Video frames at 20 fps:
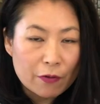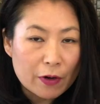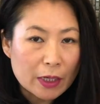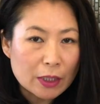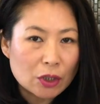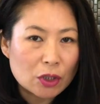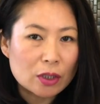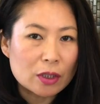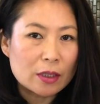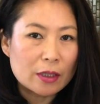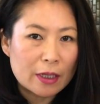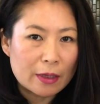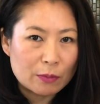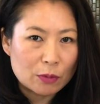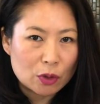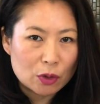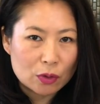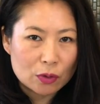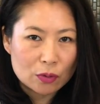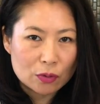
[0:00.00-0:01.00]
fresh
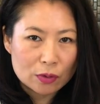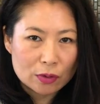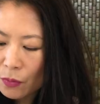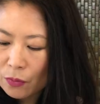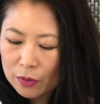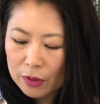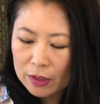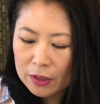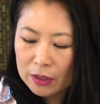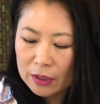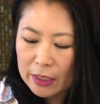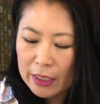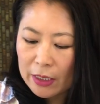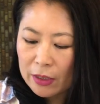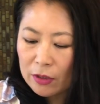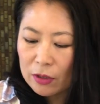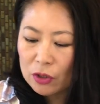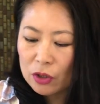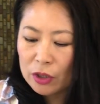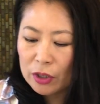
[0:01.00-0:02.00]
lemon juice. We're going to
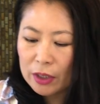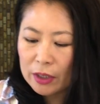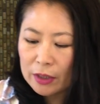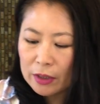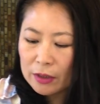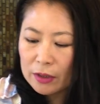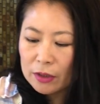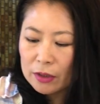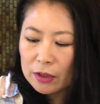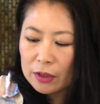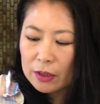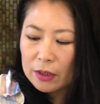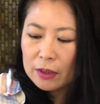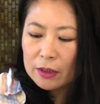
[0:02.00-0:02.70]
take our chilled